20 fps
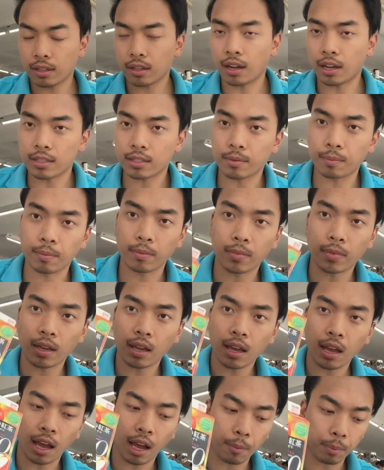got some
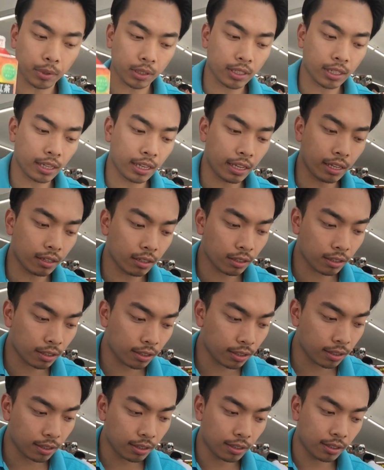apple tea
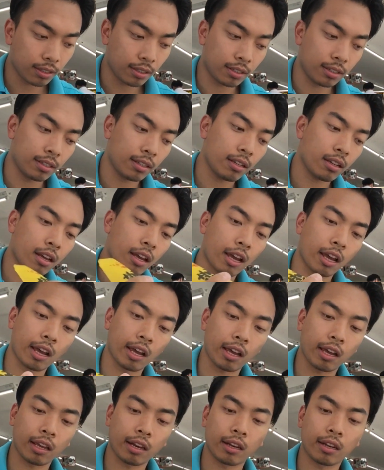
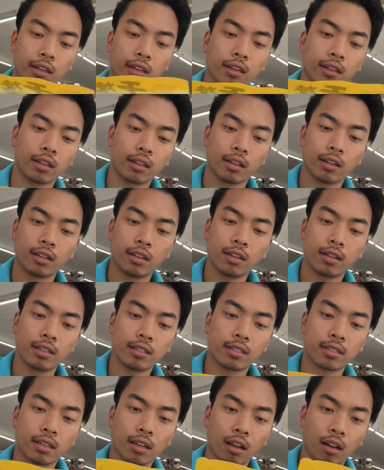and
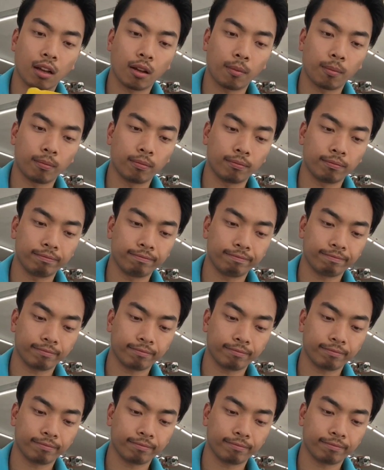some